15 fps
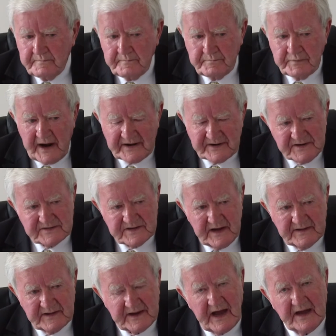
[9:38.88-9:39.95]
practice
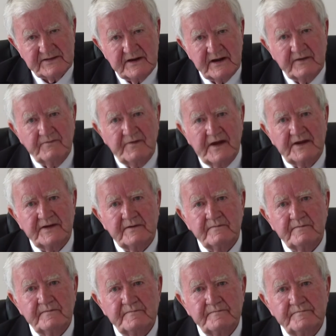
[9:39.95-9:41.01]
in the Catholic faith,
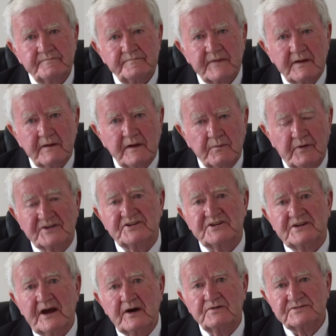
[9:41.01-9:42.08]
which is
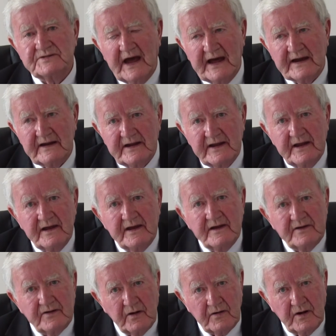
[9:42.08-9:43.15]
now sadly
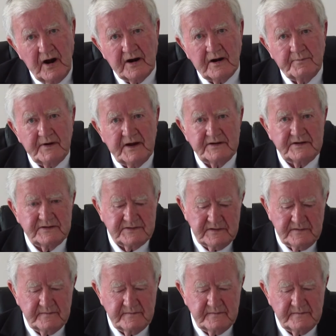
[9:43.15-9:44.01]
no longer practiced.